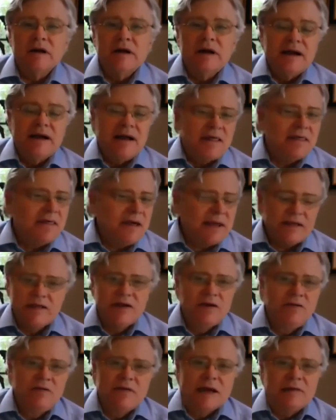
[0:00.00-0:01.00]
They
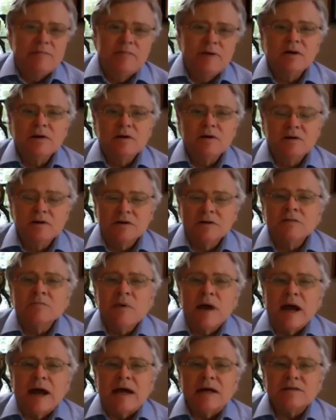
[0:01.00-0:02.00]
knew that bill couldn't
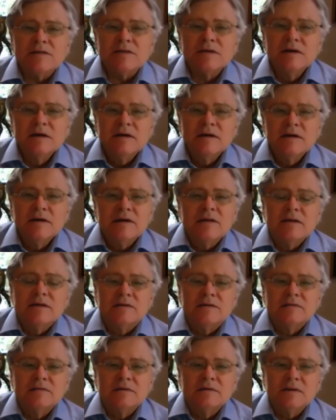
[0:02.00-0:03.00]
pass
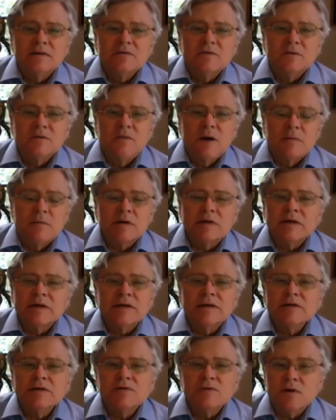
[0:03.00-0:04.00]
the, the Republican
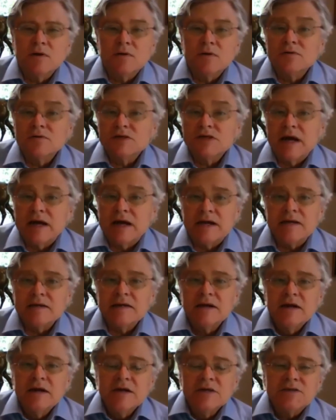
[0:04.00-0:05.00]
controlled Senate.
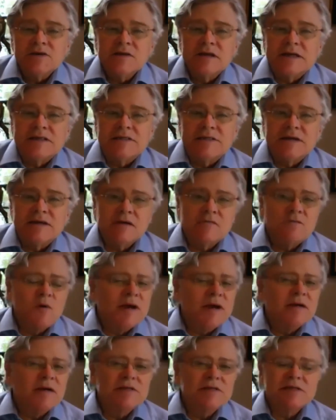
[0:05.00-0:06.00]
So they said, we're
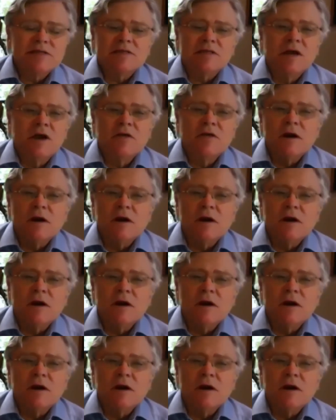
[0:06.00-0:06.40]
going to just load up